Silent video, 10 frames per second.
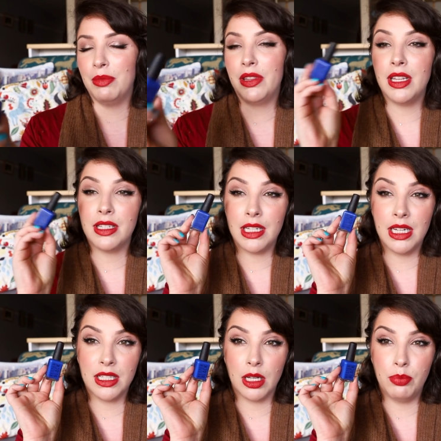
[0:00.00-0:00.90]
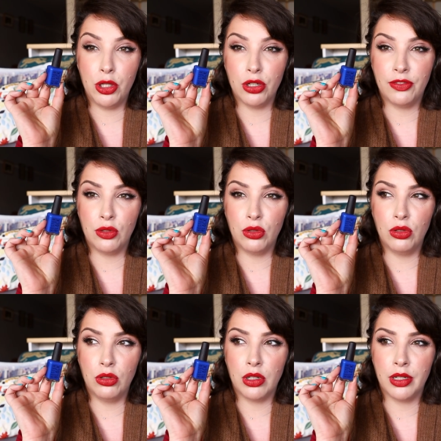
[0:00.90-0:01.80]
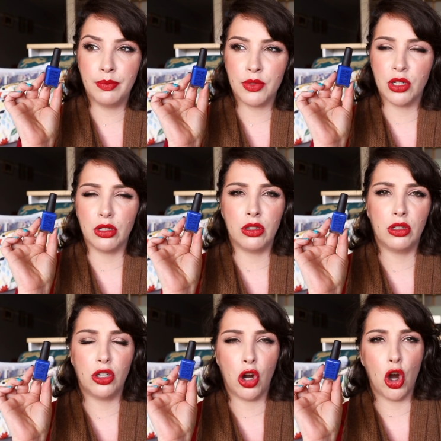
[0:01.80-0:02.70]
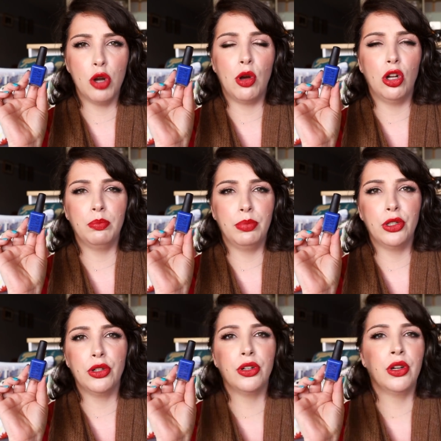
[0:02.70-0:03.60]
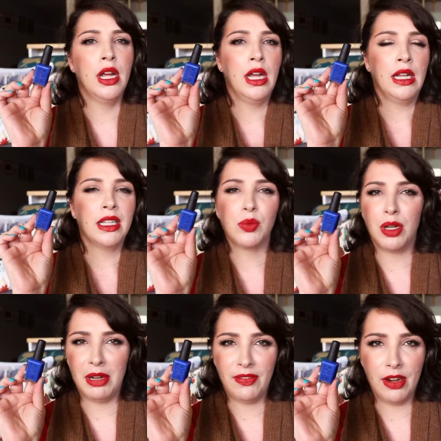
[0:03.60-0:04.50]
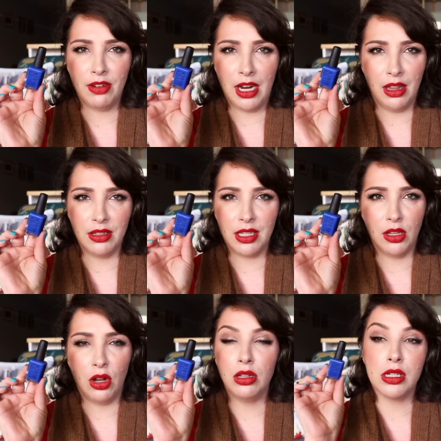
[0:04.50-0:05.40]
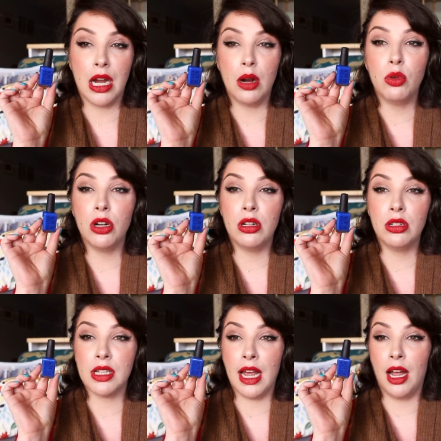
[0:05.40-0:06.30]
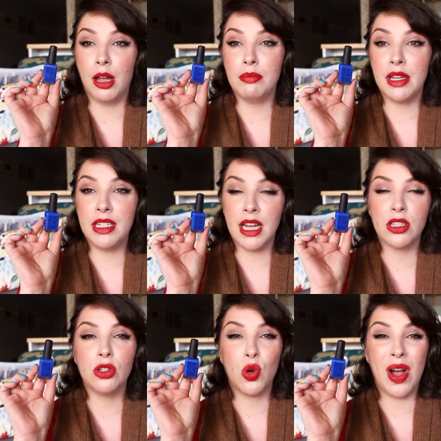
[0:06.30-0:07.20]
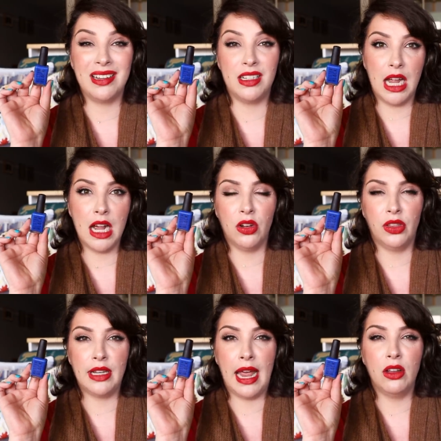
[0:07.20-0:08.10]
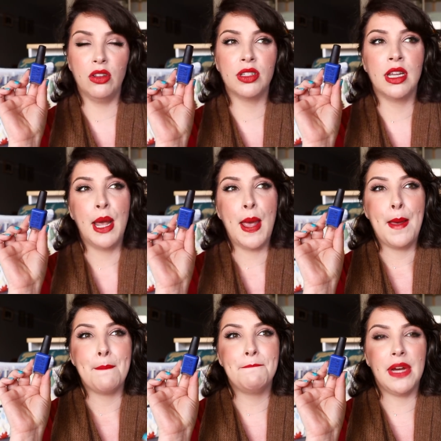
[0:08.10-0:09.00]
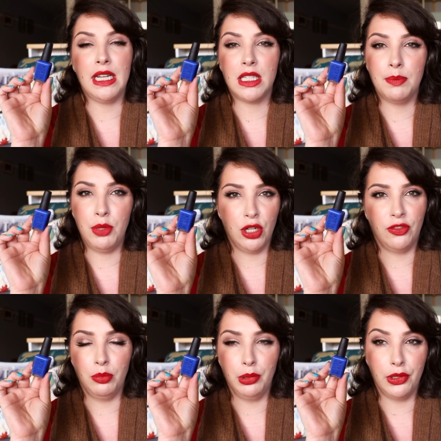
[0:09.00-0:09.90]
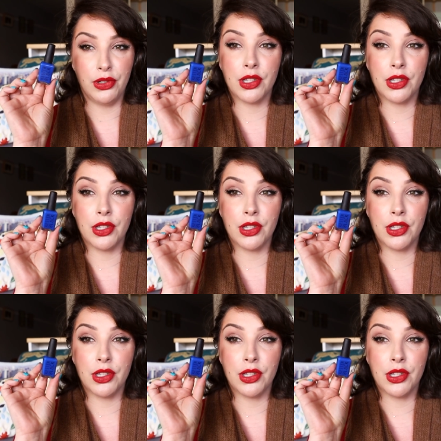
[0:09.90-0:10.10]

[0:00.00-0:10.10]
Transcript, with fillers: This is a beautiful sort of cobalt blue. It's one of my favorite colors in the whole entire world. It does look quite dark on the nails, but it's a beautiful blue.